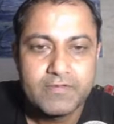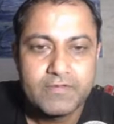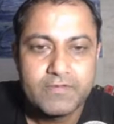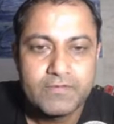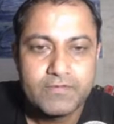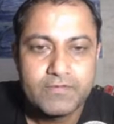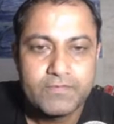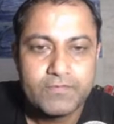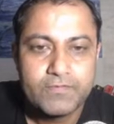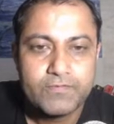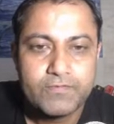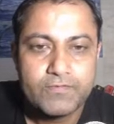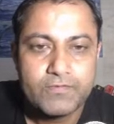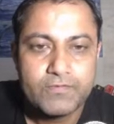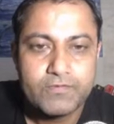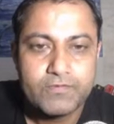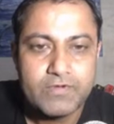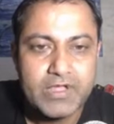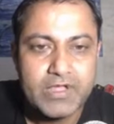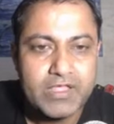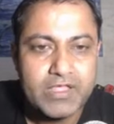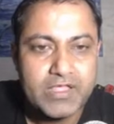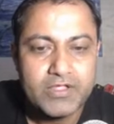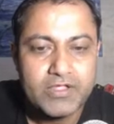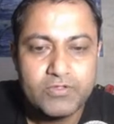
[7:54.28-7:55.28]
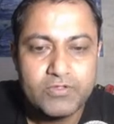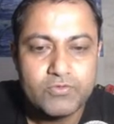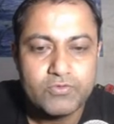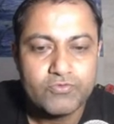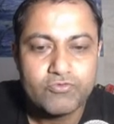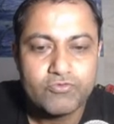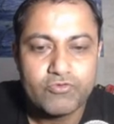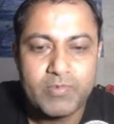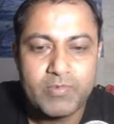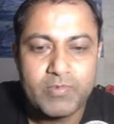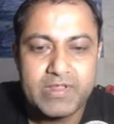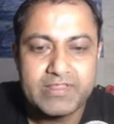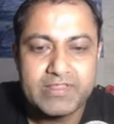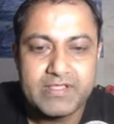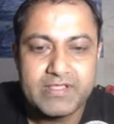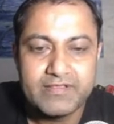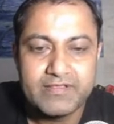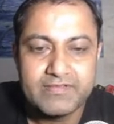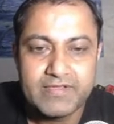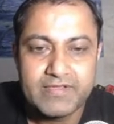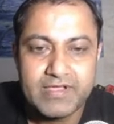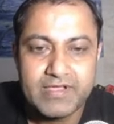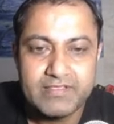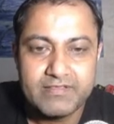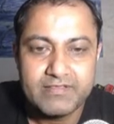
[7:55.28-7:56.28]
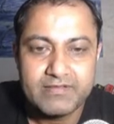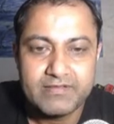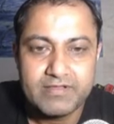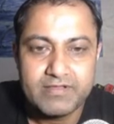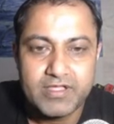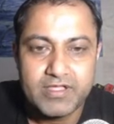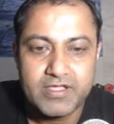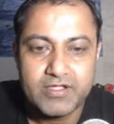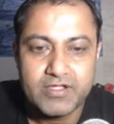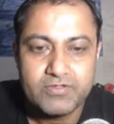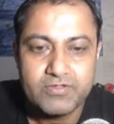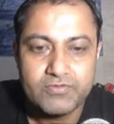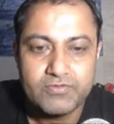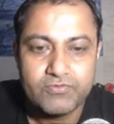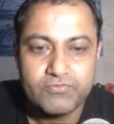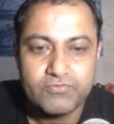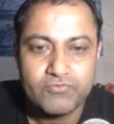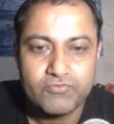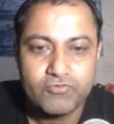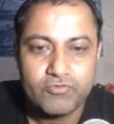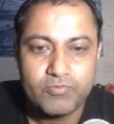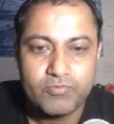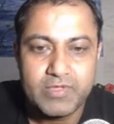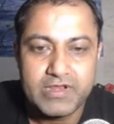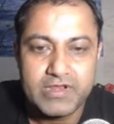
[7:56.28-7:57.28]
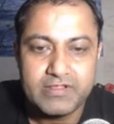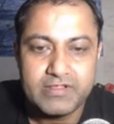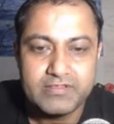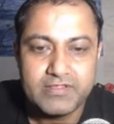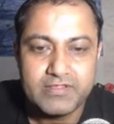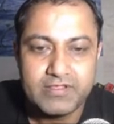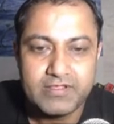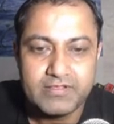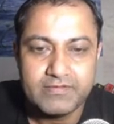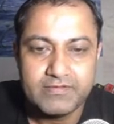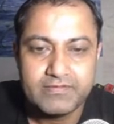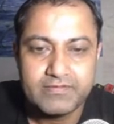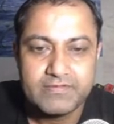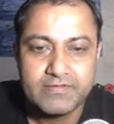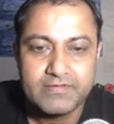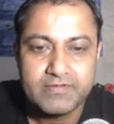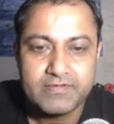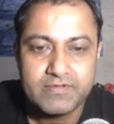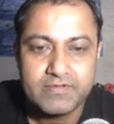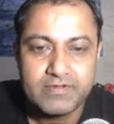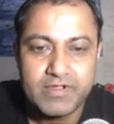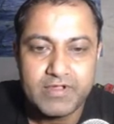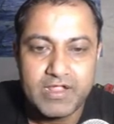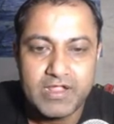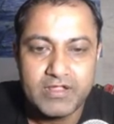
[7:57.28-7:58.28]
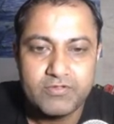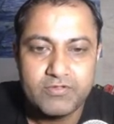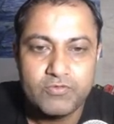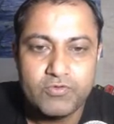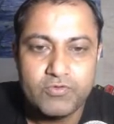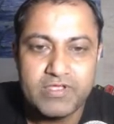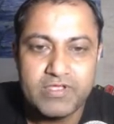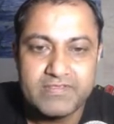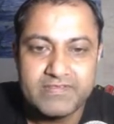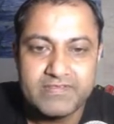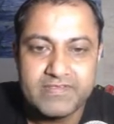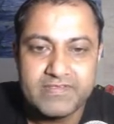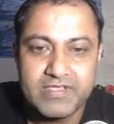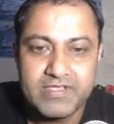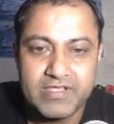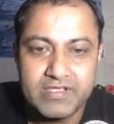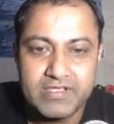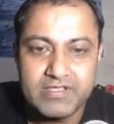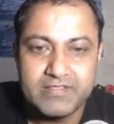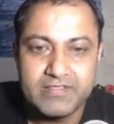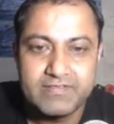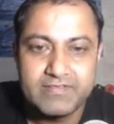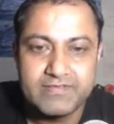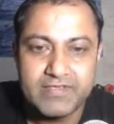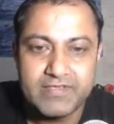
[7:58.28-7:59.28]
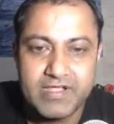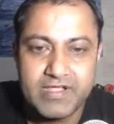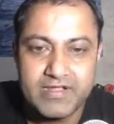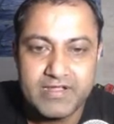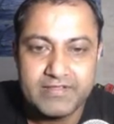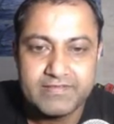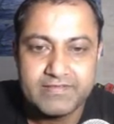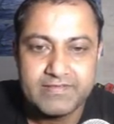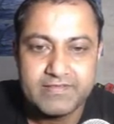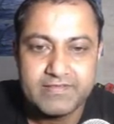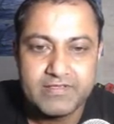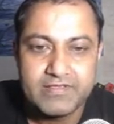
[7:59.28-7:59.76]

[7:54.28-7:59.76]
So I can do so many things guys, I can do so many things, right? You can see insights.